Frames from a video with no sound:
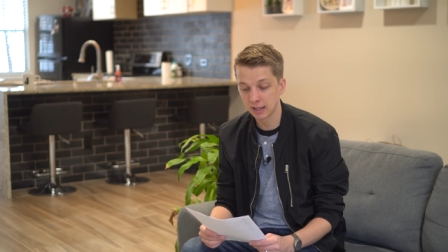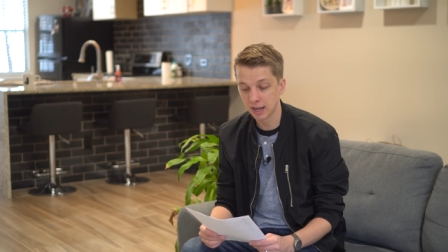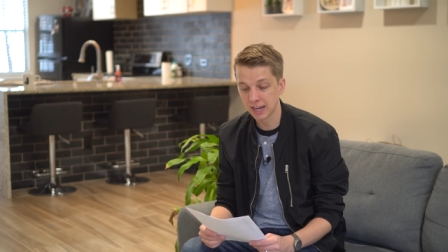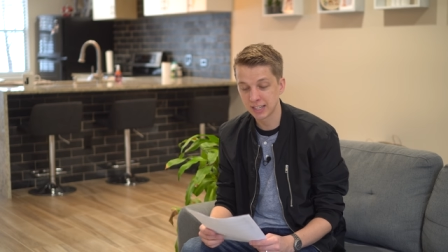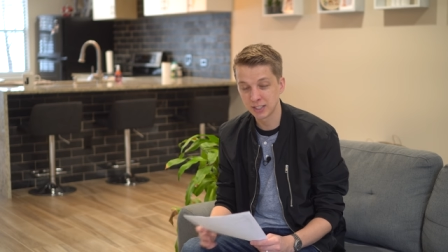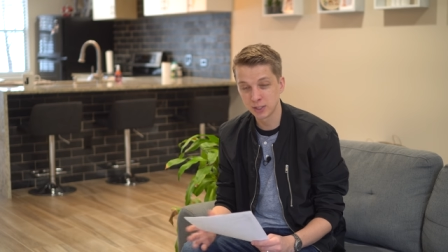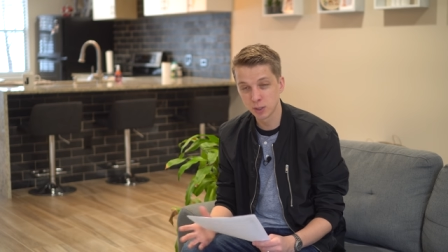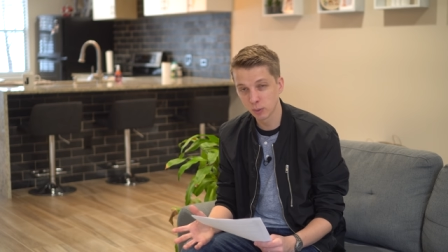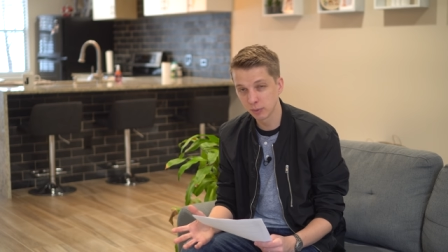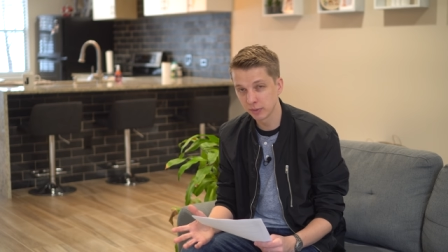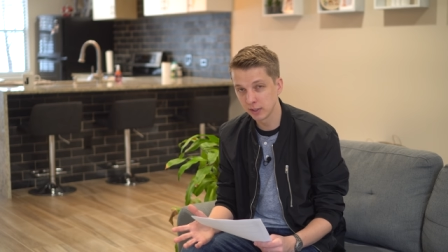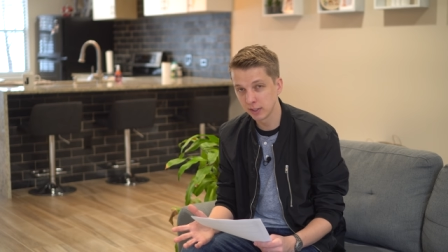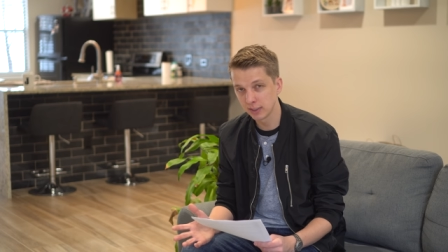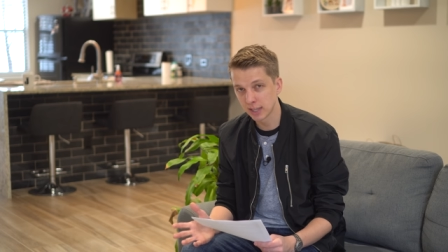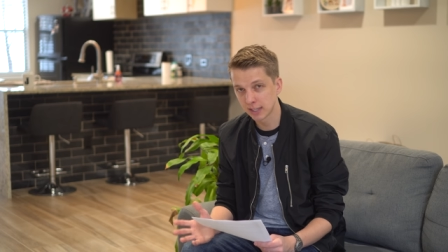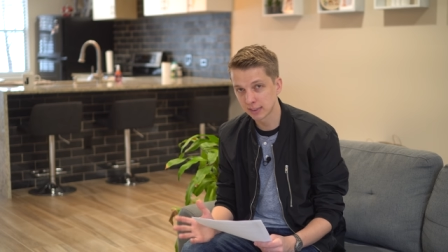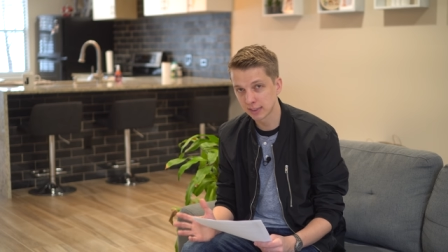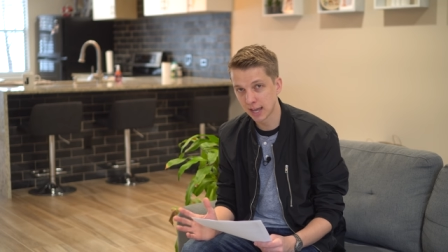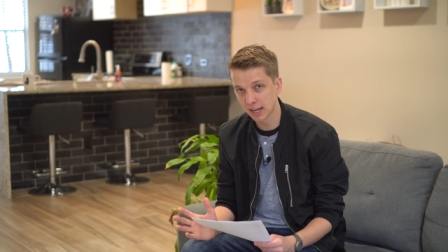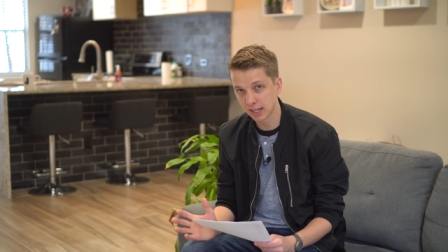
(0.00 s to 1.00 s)
I don't think
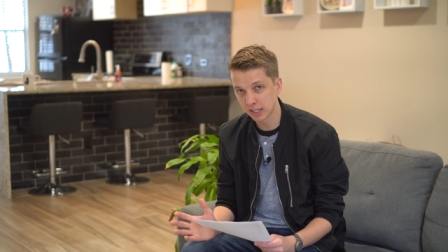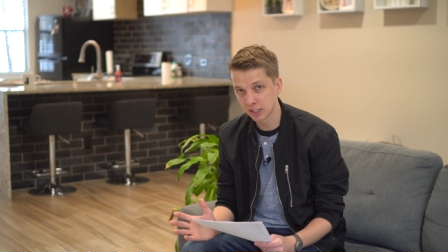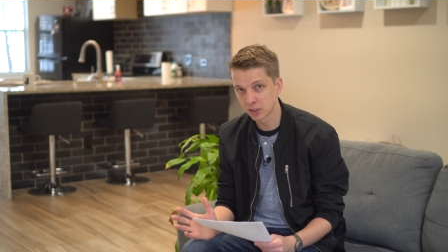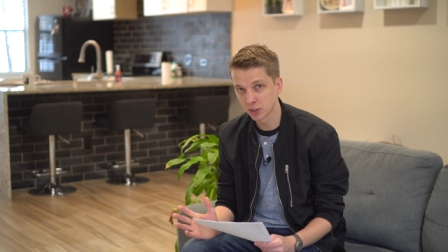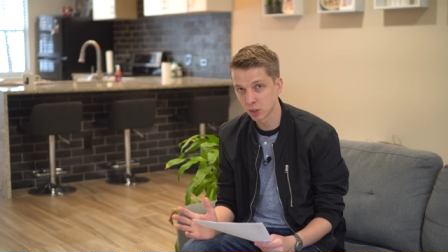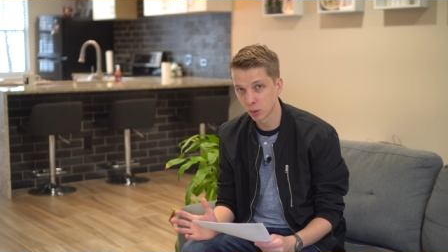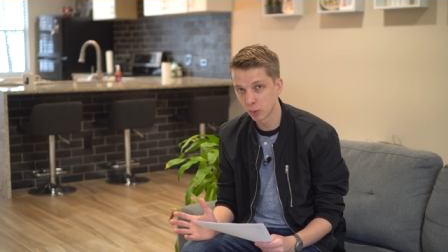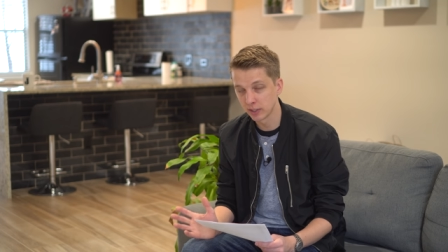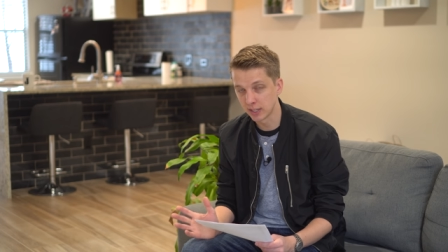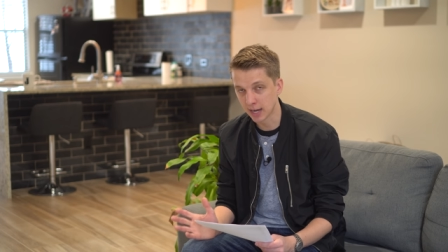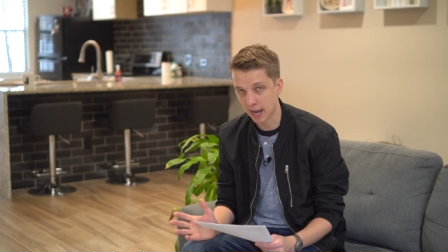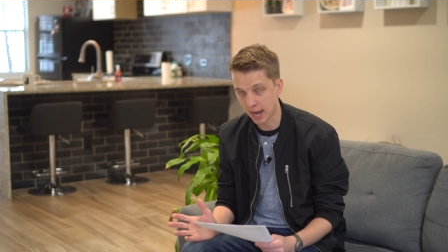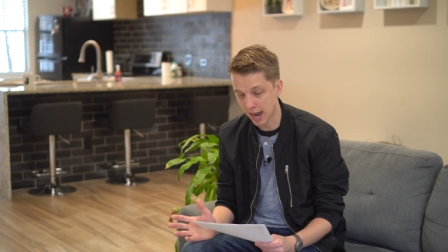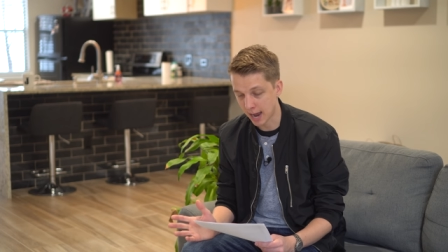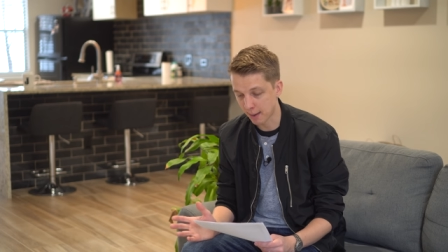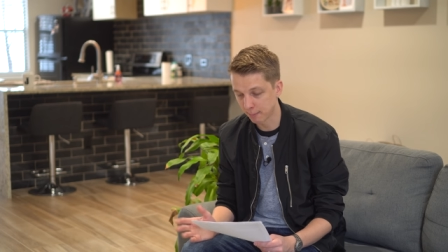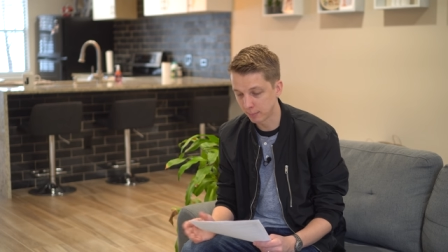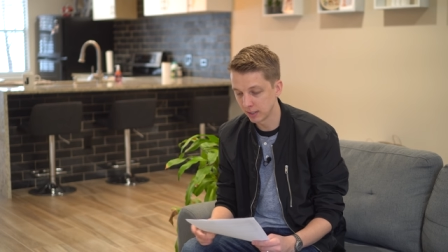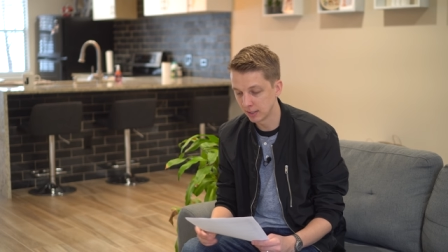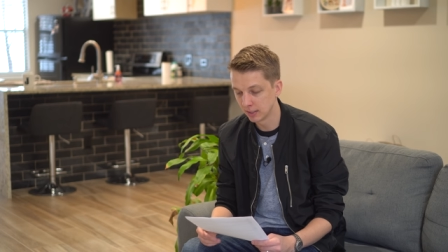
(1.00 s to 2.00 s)
that that is going to
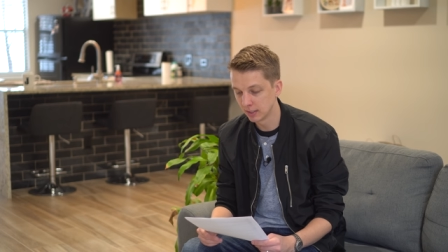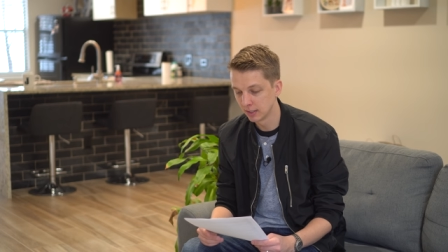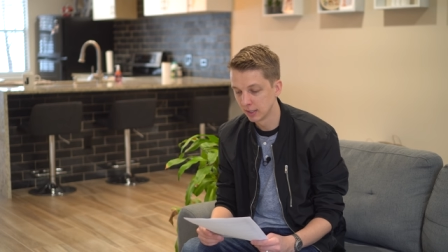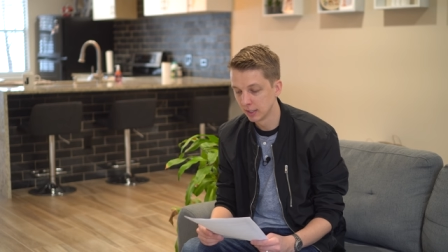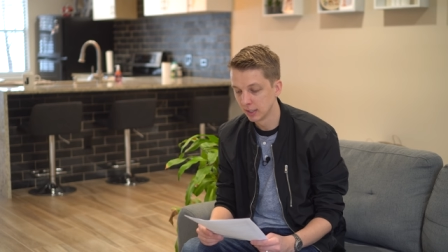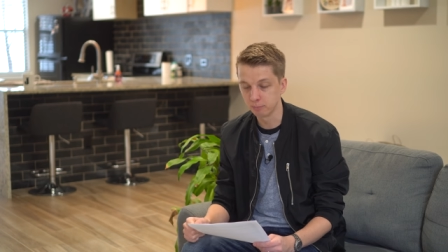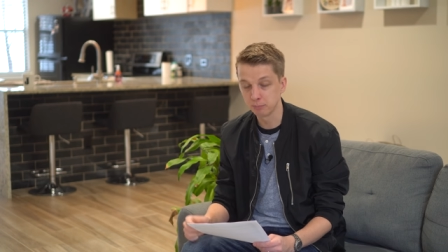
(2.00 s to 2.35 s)
happen.